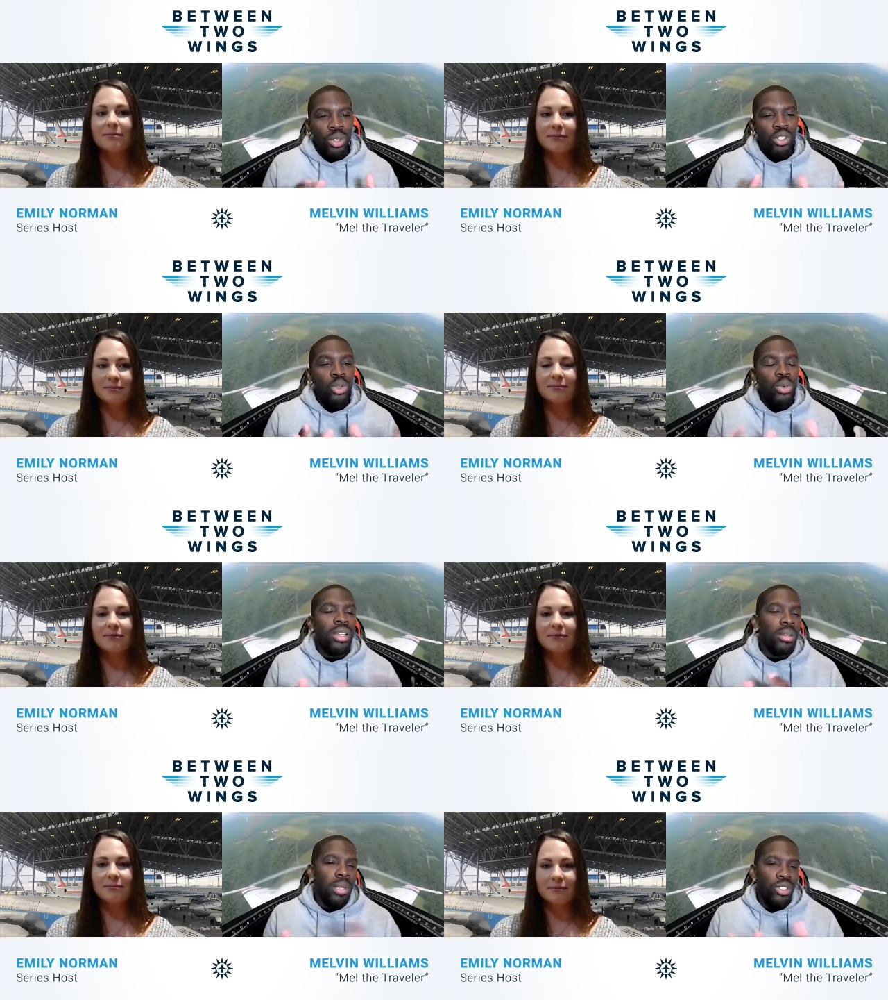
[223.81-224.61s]
Speaker 1: or, or too
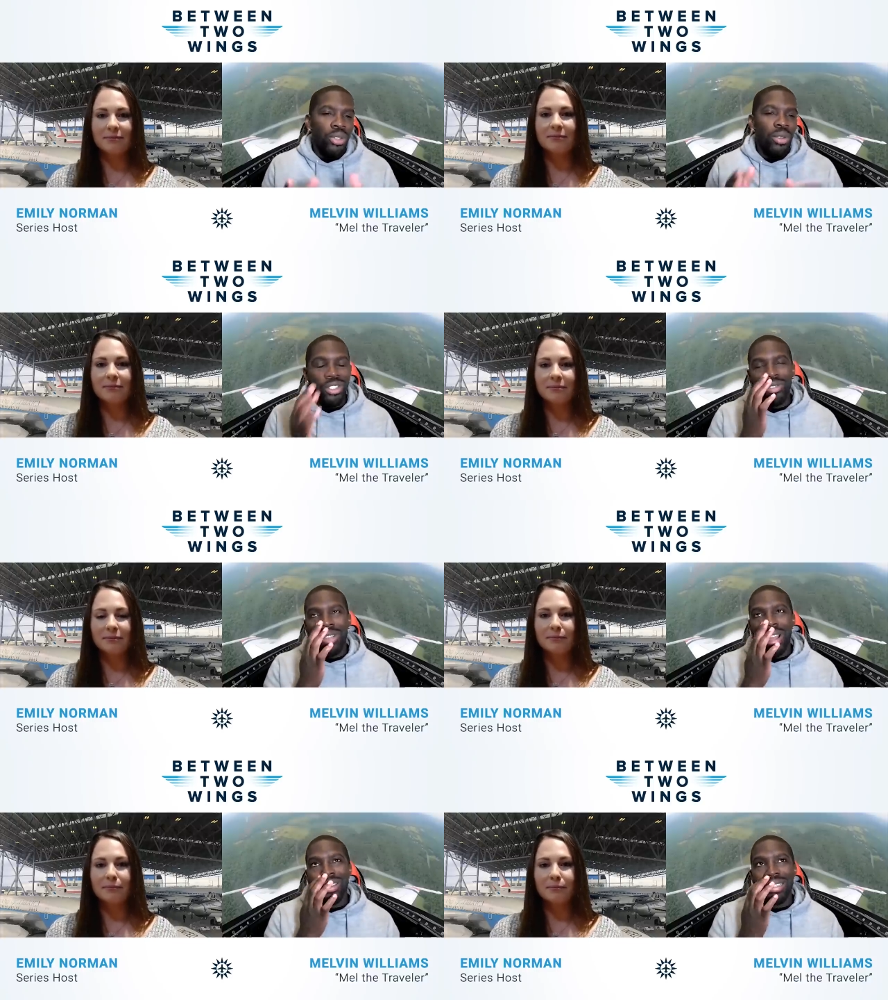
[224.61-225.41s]
good to be true i should
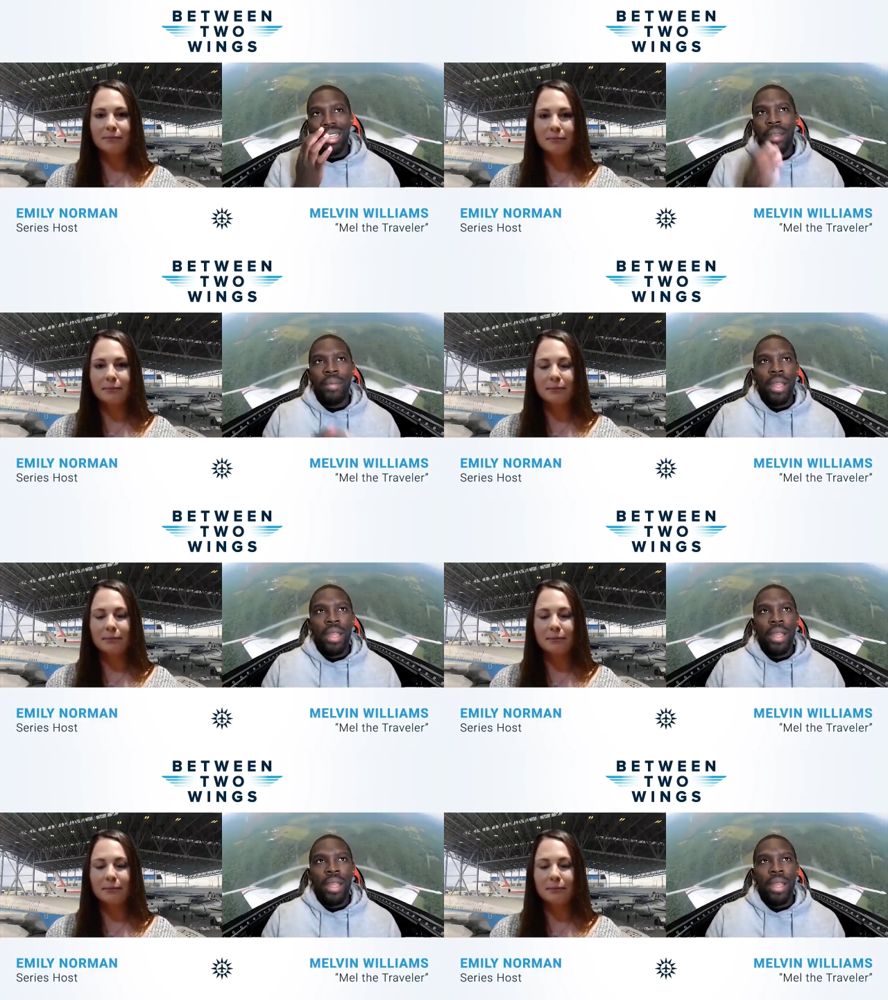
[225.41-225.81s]
rather say